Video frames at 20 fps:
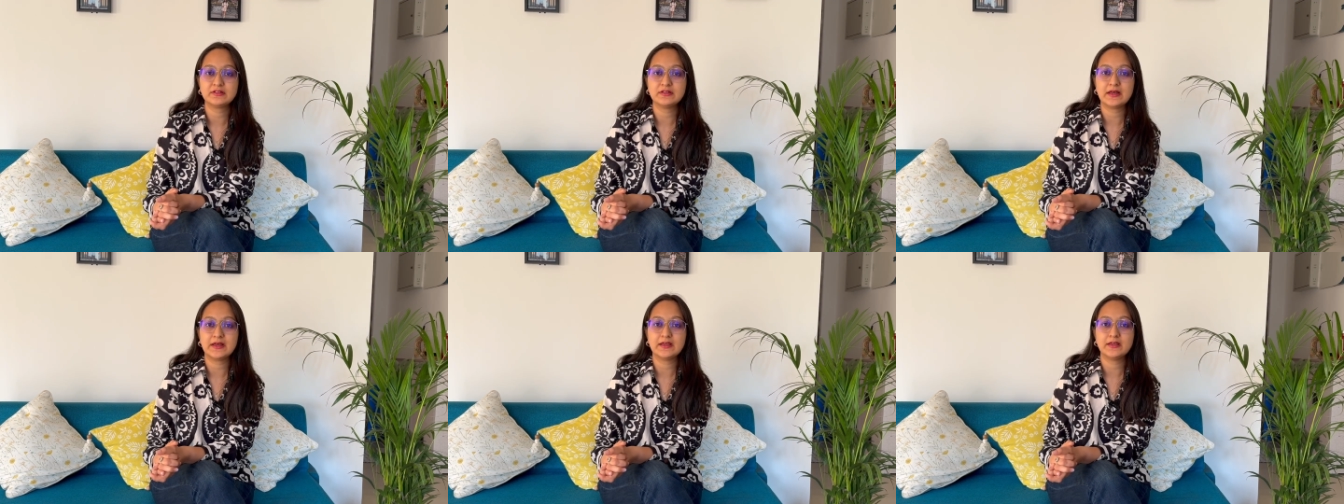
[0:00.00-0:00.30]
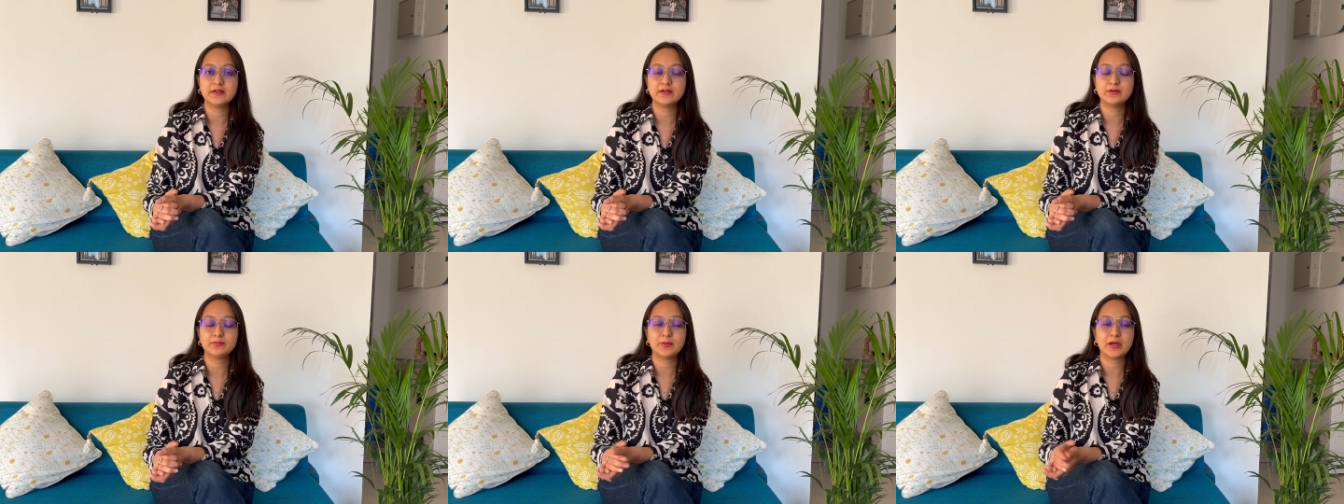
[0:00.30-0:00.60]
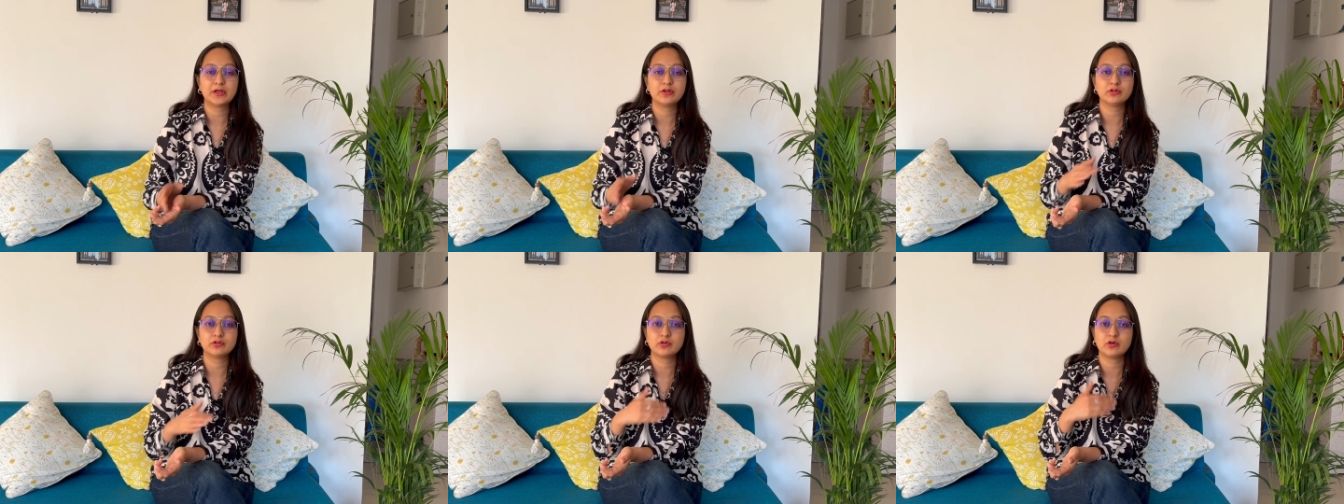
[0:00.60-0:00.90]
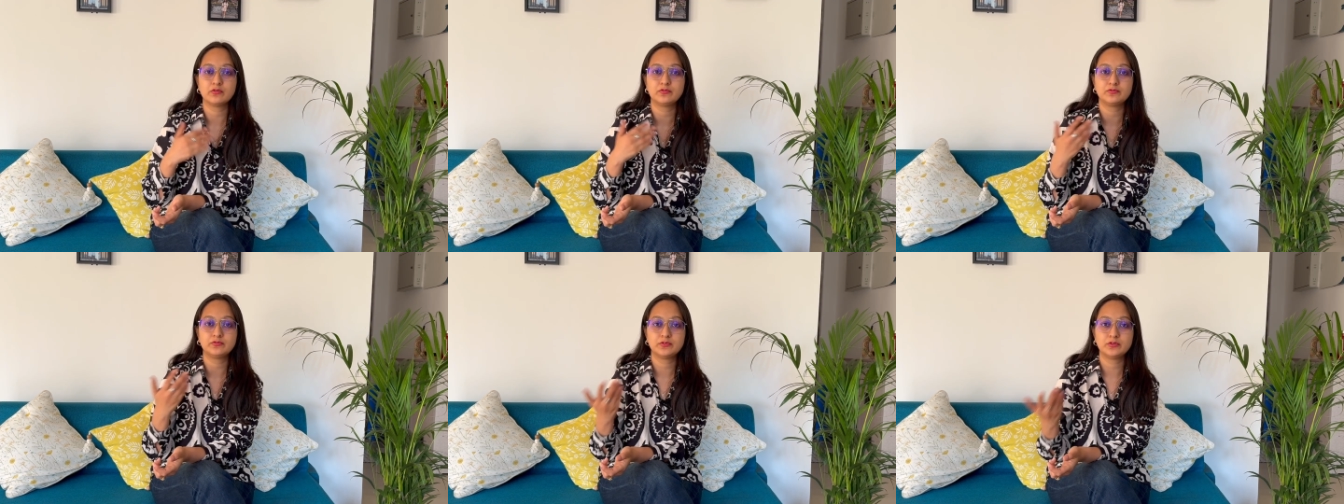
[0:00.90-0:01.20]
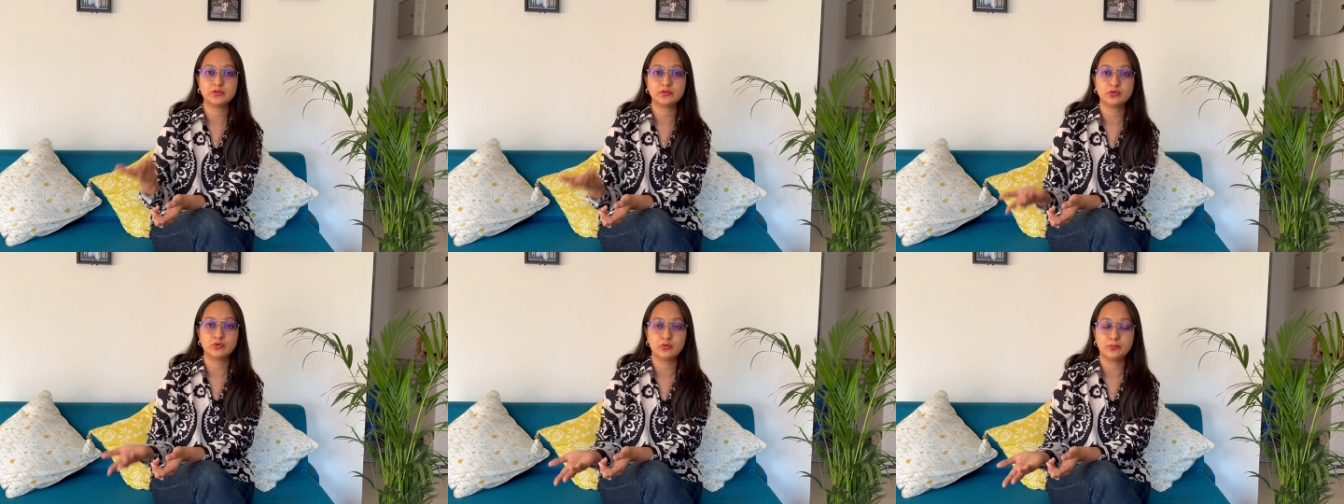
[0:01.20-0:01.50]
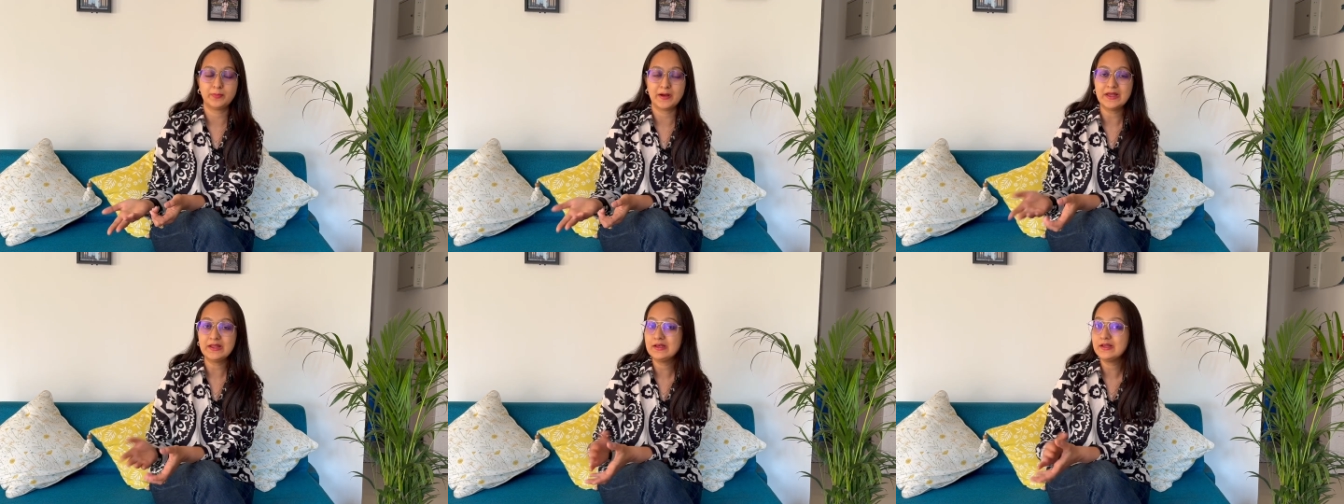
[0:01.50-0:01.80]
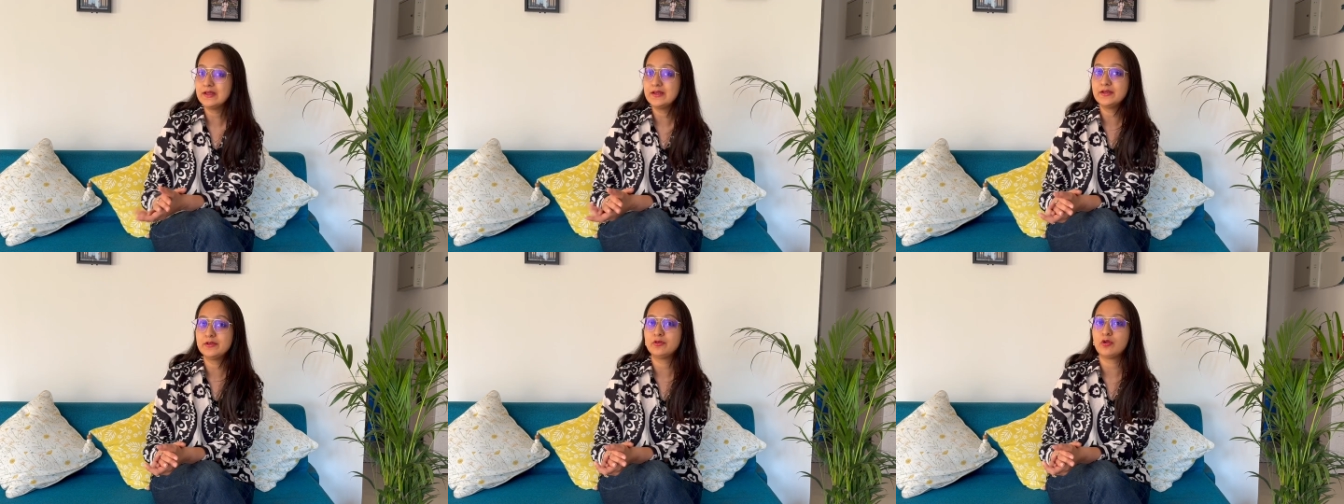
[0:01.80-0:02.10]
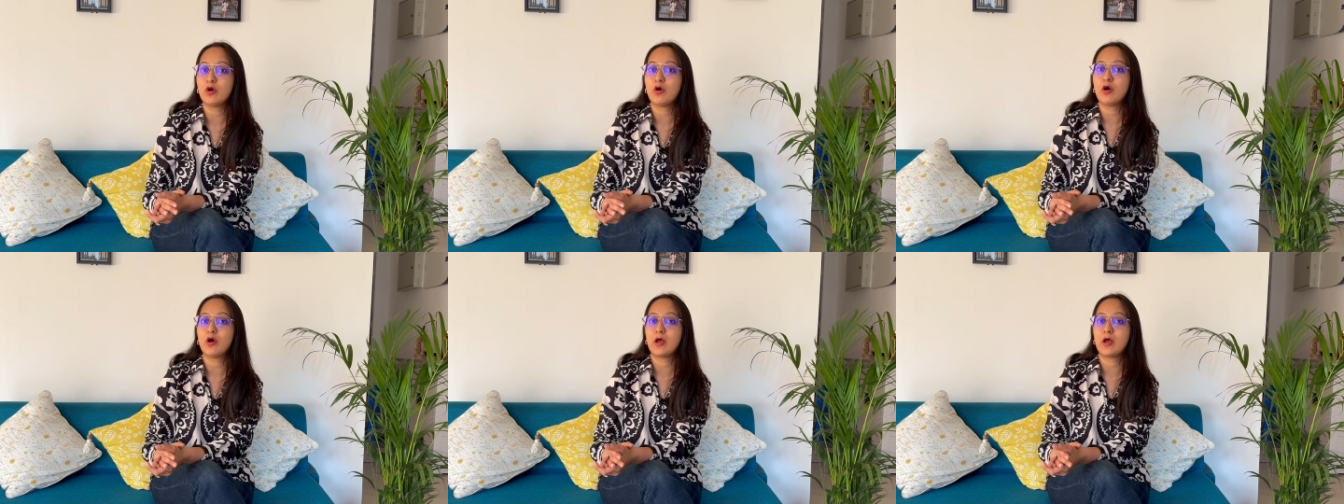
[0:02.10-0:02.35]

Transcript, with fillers: like Microsoft Copilot